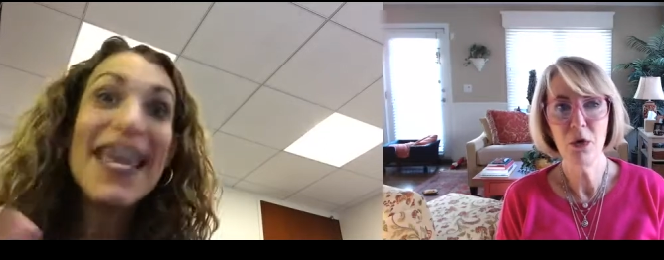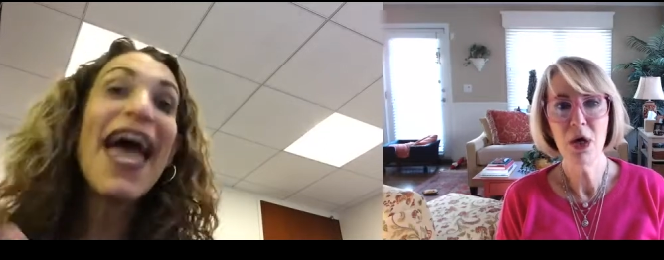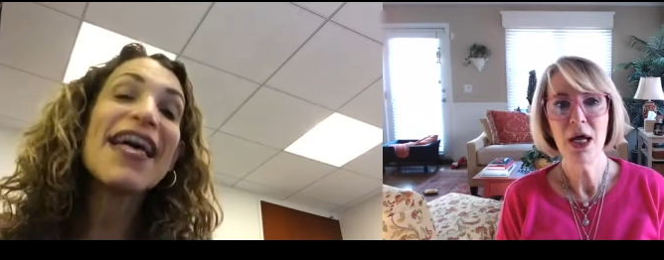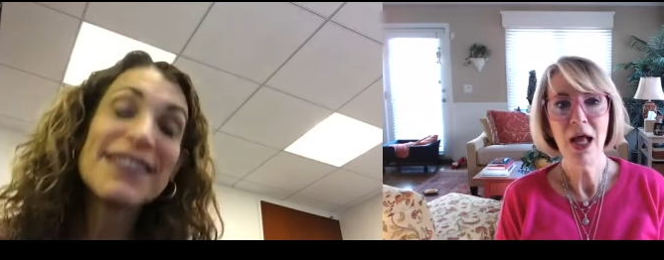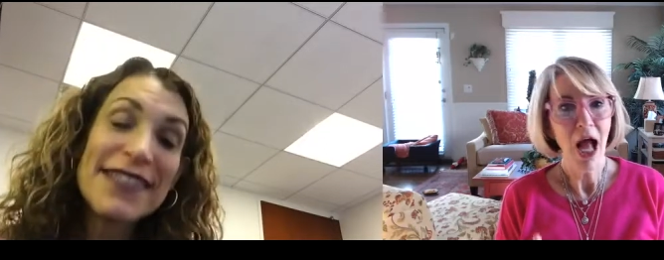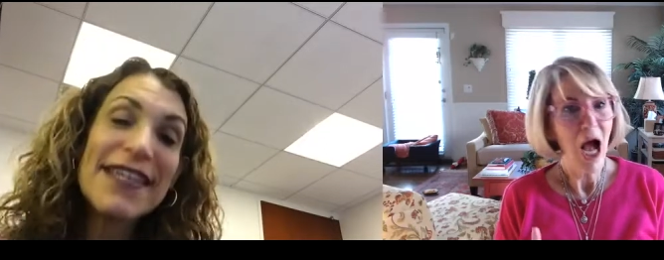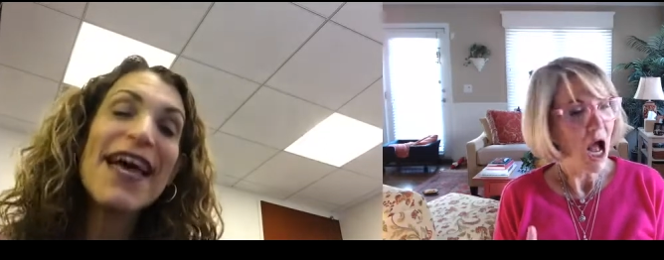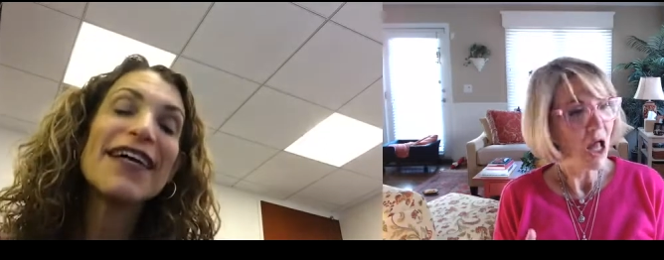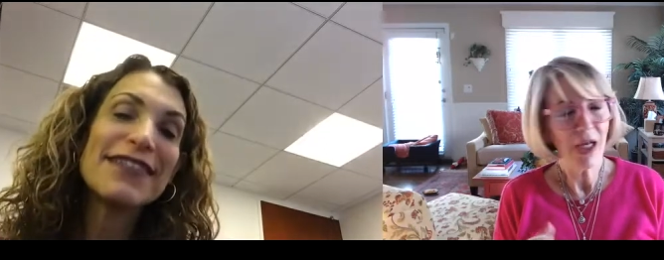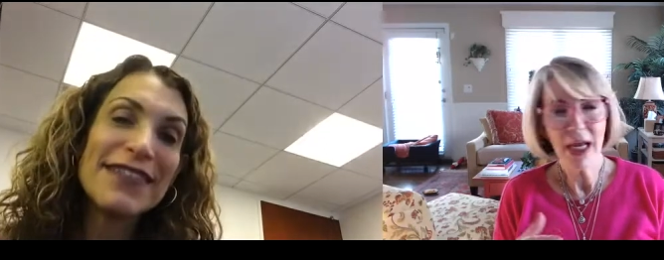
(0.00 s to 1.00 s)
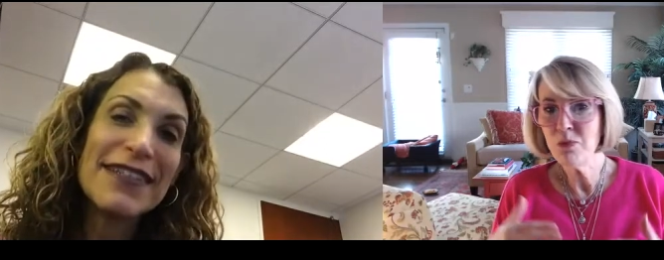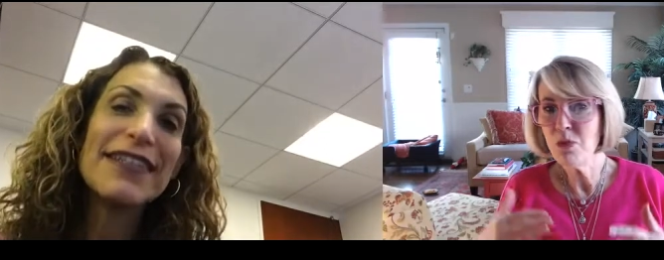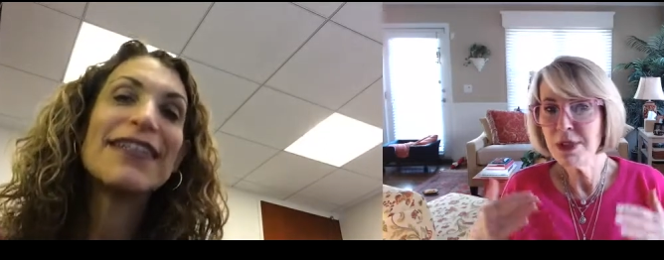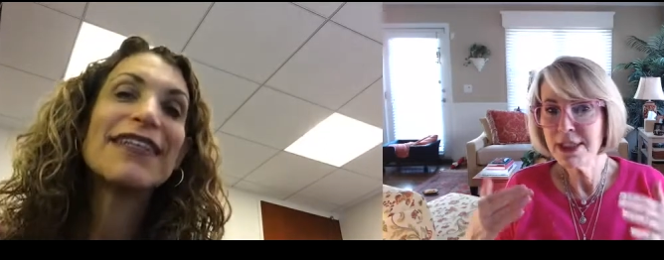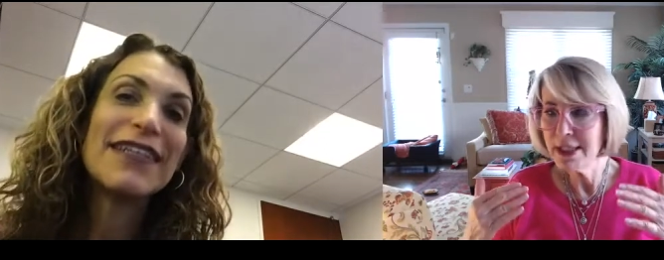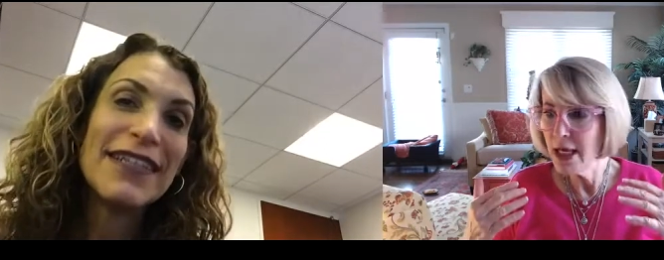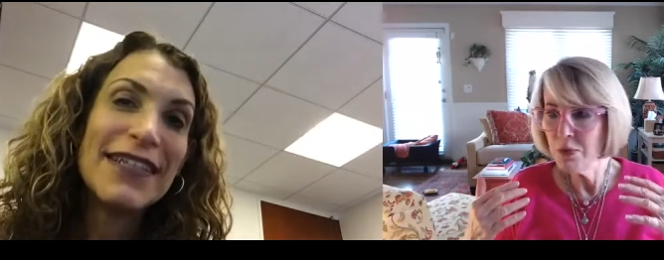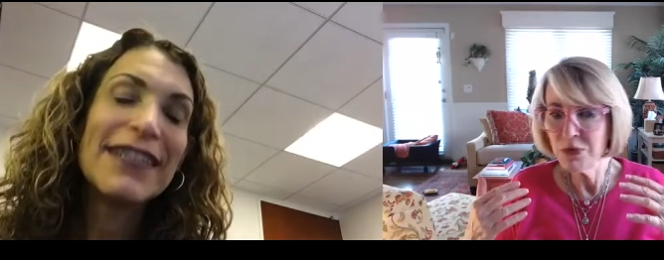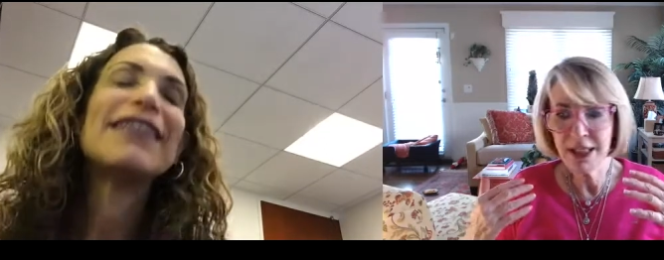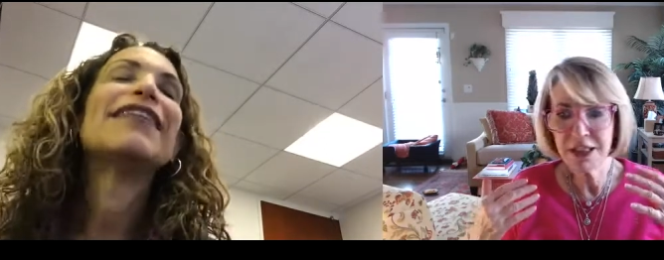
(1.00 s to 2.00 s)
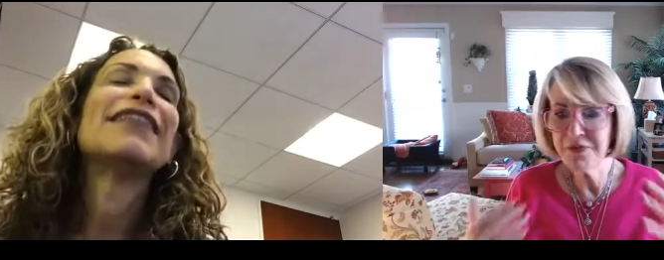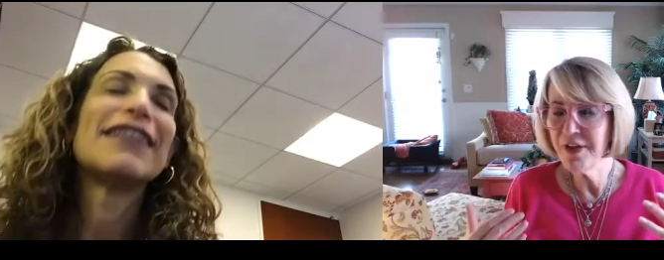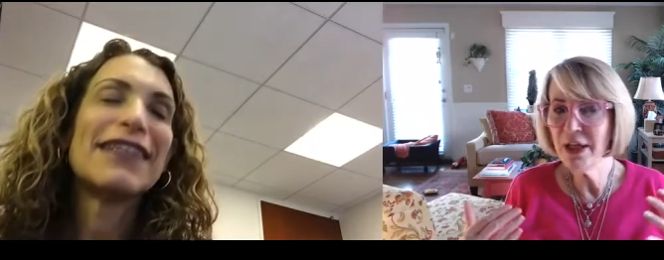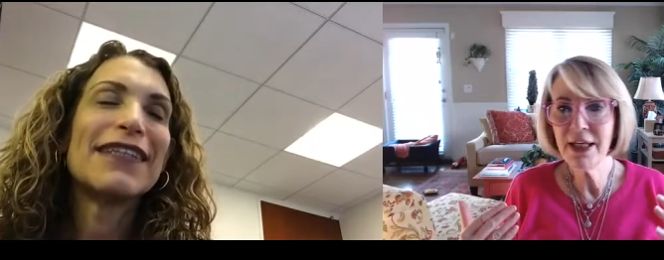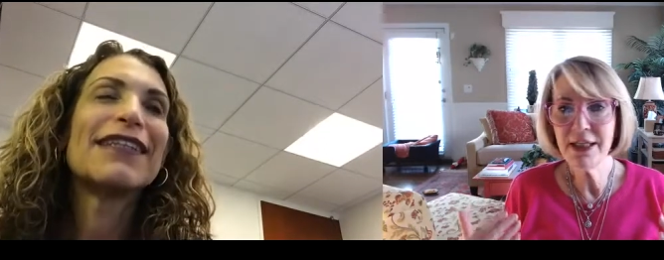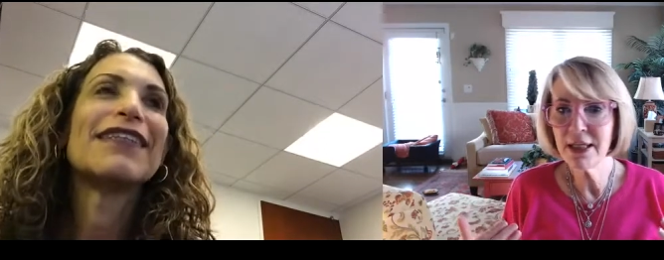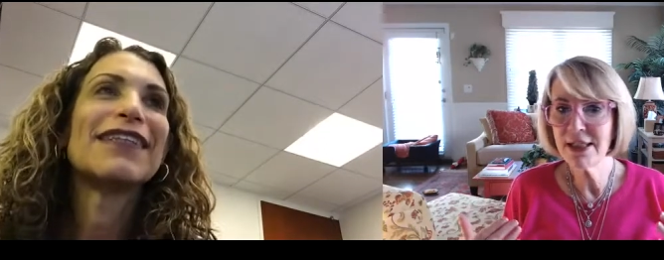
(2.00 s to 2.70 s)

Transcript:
Speaker 1: Yes, yes. It was it was this feeling that